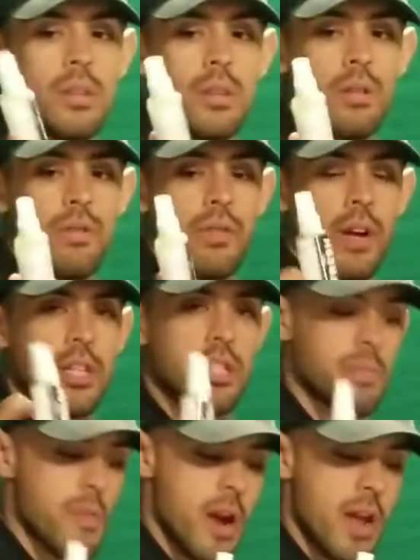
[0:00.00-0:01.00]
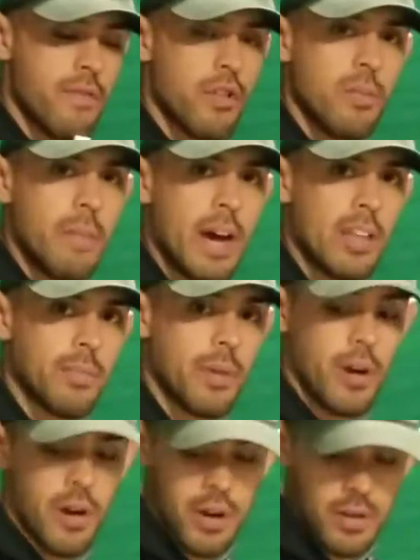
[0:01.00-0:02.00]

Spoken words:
little fresh spray for your mouth guard.